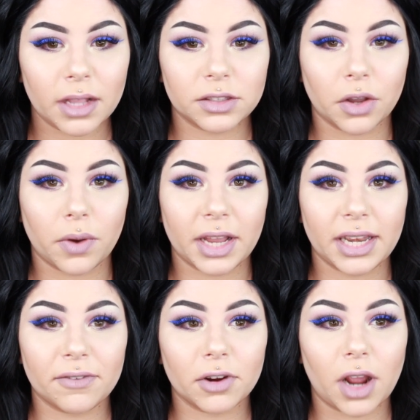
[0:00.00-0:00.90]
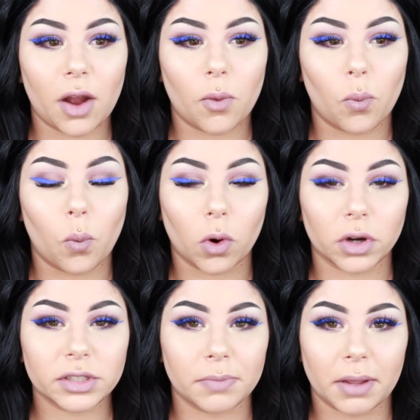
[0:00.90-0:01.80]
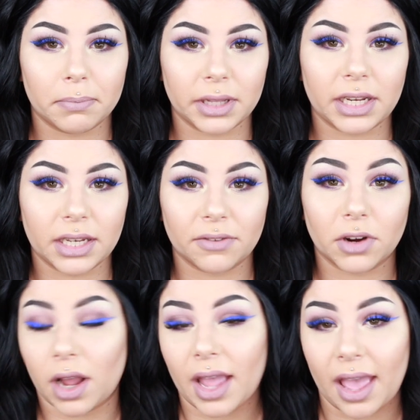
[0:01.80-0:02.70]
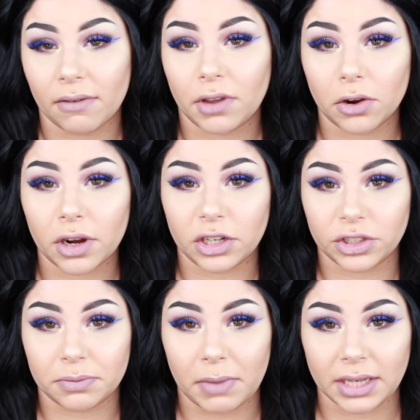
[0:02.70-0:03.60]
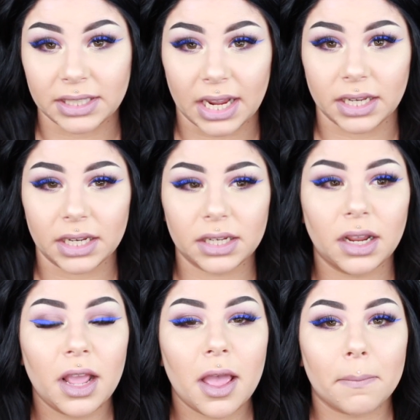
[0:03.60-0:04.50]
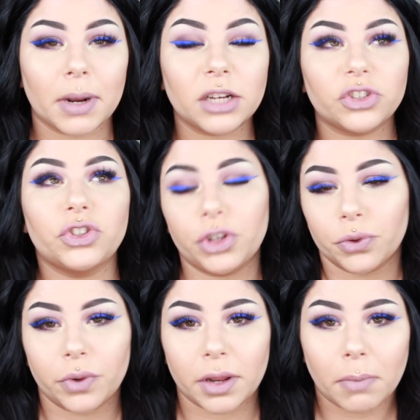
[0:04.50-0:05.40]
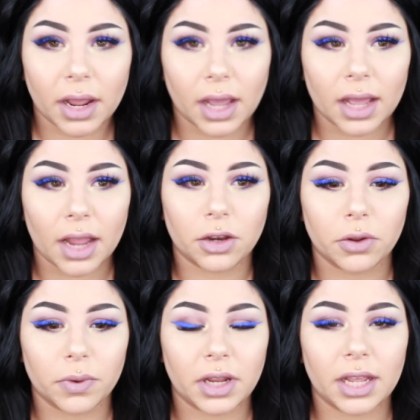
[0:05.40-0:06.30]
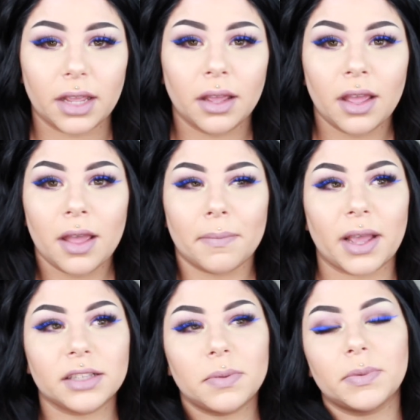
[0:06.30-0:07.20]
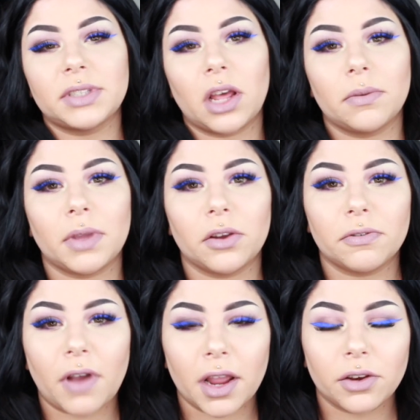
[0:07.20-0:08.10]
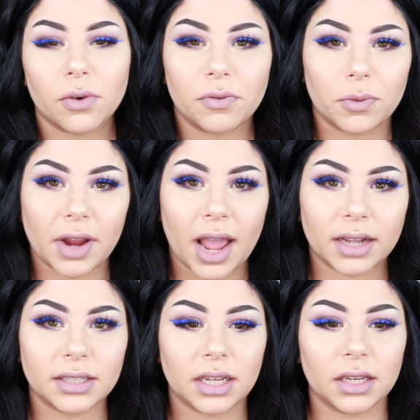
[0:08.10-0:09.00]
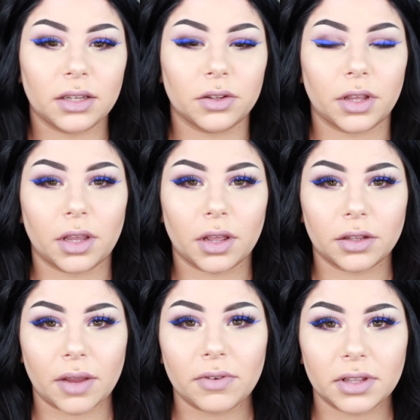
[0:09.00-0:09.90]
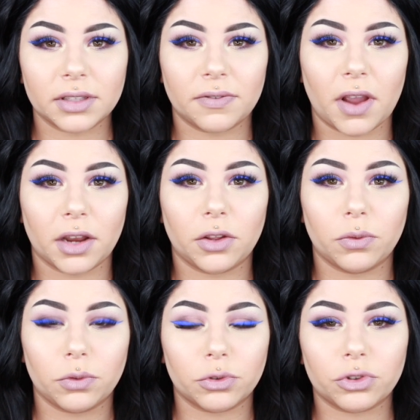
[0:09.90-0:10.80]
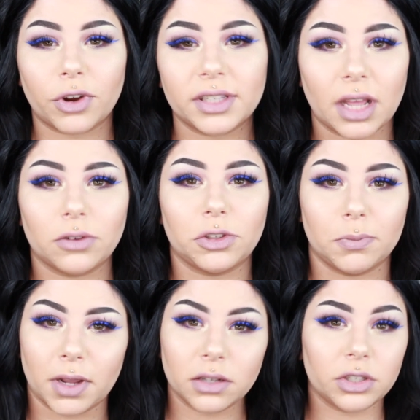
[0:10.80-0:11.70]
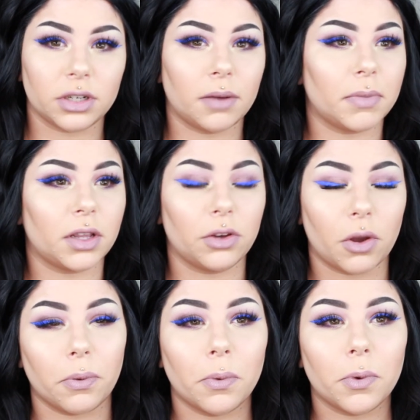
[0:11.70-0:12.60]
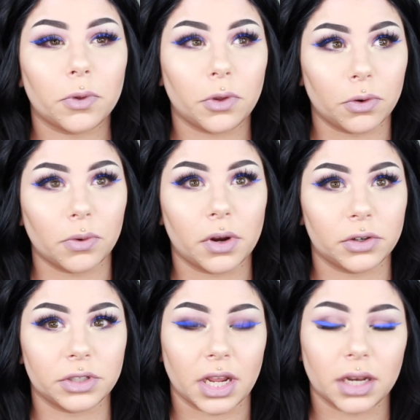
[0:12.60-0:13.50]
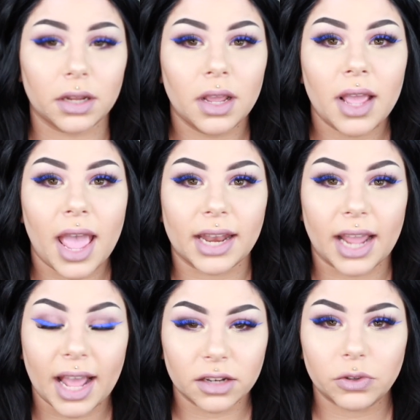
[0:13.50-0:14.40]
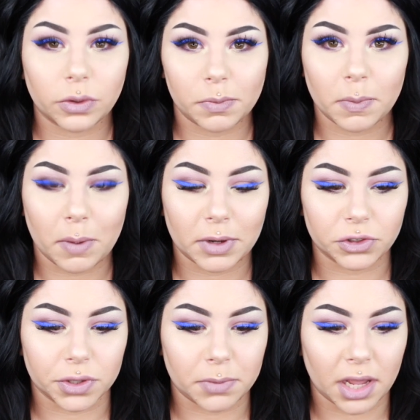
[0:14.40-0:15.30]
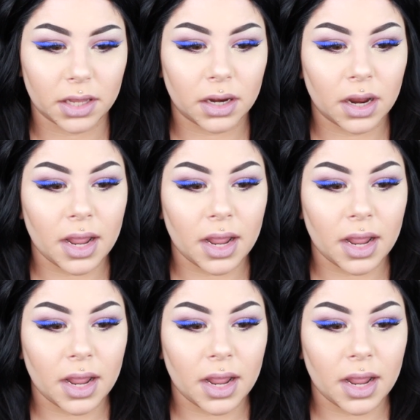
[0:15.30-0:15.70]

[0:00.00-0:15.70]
So it never got worse. My bleeding never got heavier. It just maintained it. But I just knew. In my gut, I knew. And my husband was telling me, you're fine. You're overreacting. Everything's fine. You stress out too much. And I'm like, no, you don't understand. And I hadn't told him about my dream yet.